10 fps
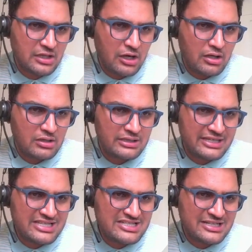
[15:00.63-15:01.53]
all the
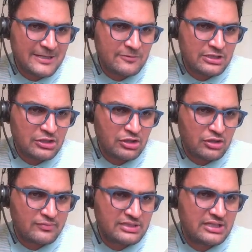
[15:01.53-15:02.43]
each and every node
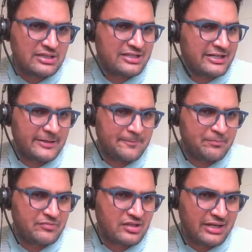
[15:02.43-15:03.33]
of the grid,
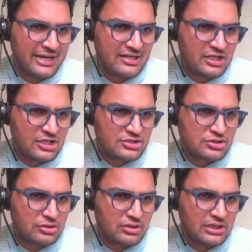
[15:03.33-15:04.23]
right?
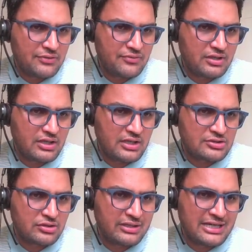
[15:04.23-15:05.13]
So if
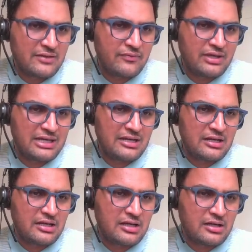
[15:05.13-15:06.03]
so here we
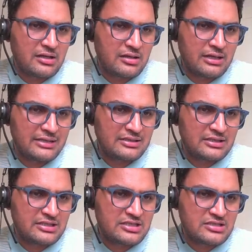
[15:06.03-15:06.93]
are like
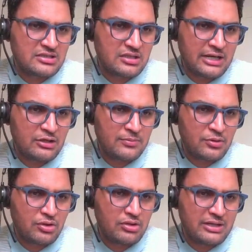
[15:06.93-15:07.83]
this is kind of
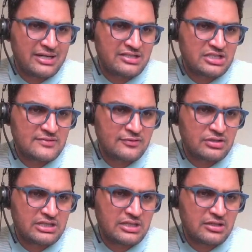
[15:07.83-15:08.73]
row and this is for
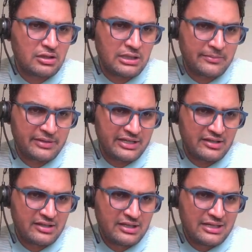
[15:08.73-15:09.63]
the column here.
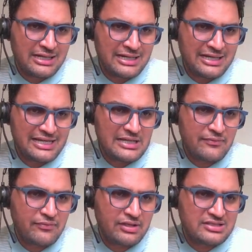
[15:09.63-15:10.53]
And here if
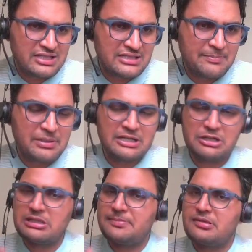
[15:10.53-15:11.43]
we see the
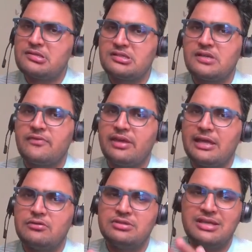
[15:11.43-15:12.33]
particular position, we
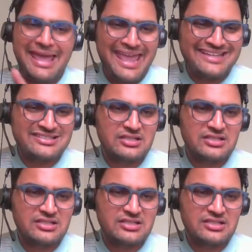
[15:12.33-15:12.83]
have the X.